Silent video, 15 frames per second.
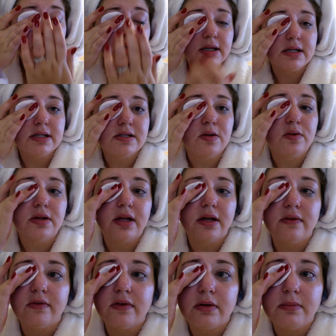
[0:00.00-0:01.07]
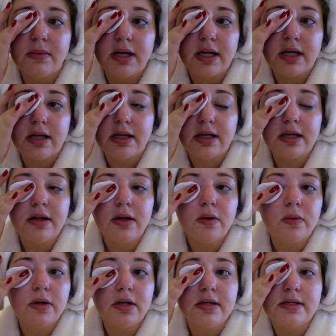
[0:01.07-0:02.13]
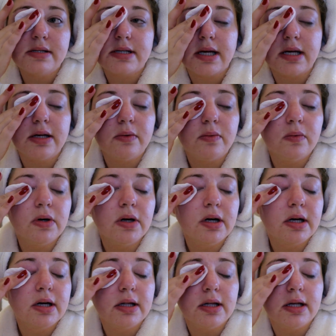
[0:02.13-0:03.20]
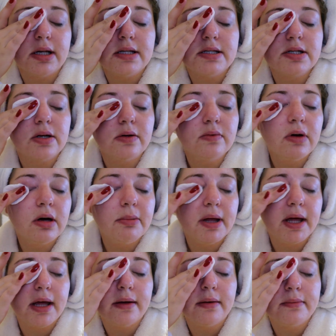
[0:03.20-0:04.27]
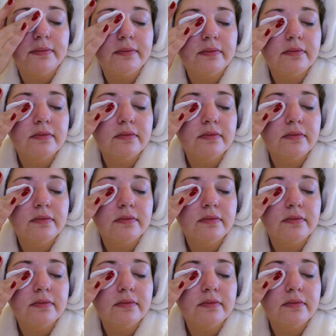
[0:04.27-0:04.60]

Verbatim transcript: I let it soak there for a minute and let the oils kind of work, and then I start rubbing.